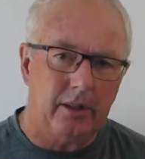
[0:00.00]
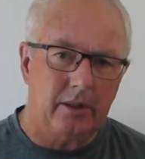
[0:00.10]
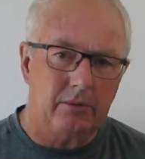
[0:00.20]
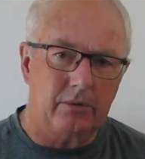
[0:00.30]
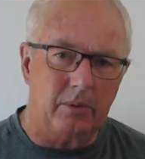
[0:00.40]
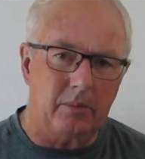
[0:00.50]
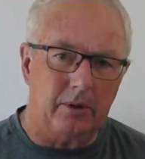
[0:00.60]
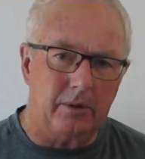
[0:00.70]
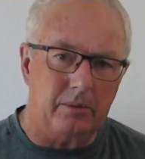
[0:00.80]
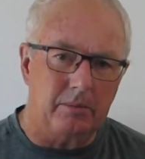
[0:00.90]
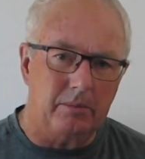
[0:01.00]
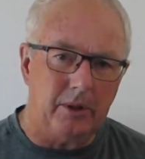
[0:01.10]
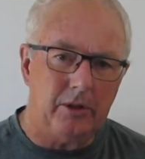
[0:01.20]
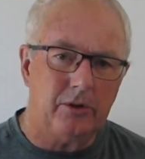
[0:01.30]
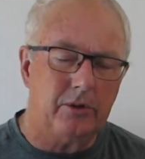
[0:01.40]
from a
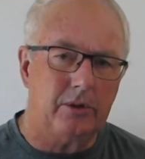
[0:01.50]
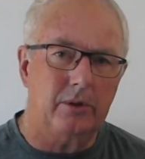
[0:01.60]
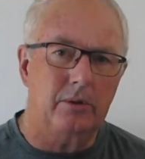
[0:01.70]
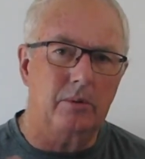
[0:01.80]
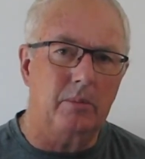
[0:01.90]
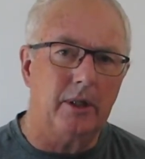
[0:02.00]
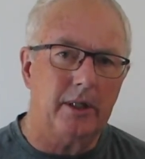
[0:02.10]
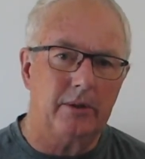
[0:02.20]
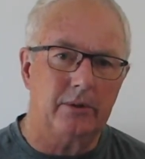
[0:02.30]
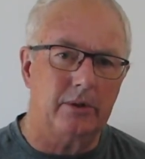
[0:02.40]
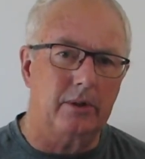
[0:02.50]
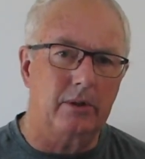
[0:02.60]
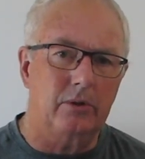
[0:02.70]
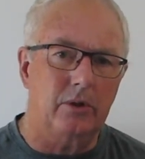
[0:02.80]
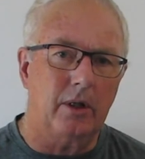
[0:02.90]
major third to a minor third,
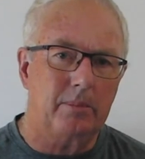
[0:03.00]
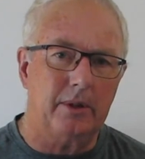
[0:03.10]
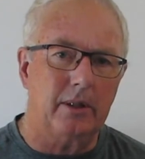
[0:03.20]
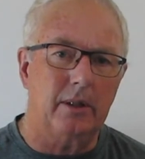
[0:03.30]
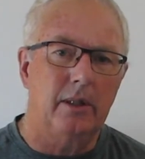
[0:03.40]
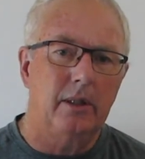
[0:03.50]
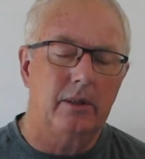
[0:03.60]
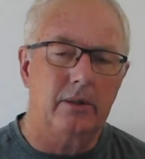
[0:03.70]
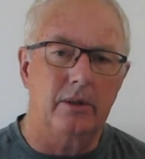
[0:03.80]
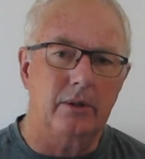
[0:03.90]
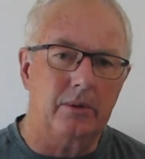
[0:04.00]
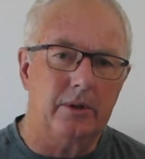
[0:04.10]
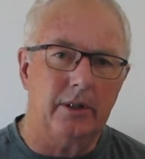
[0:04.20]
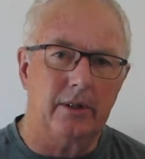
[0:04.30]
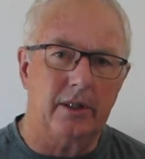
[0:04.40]
dropping the note
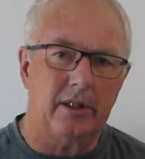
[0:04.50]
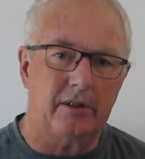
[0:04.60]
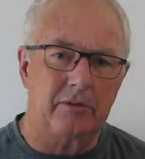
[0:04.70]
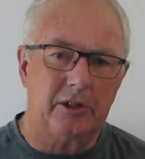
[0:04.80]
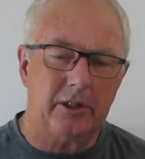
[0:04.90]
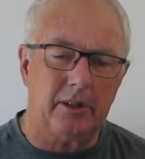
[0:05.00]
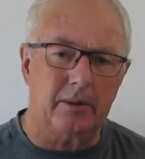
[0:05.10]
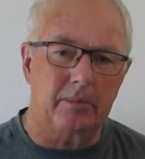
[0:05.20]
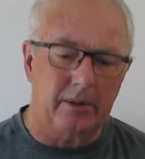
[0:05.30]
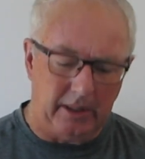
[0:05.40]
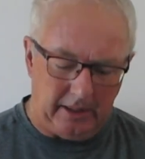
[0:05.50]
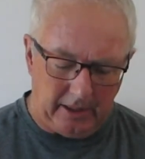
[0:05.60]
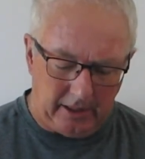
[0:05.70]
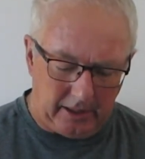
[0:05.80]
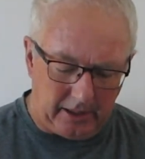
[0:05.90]
down a half step.
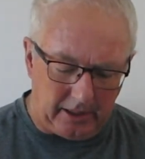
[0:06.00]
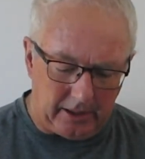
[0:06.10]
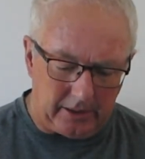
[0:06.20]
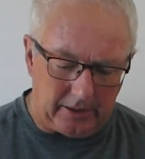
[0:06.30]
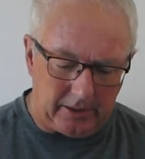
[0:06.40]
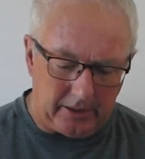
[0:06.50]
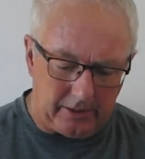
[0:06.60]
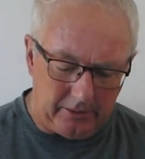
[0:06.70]
And it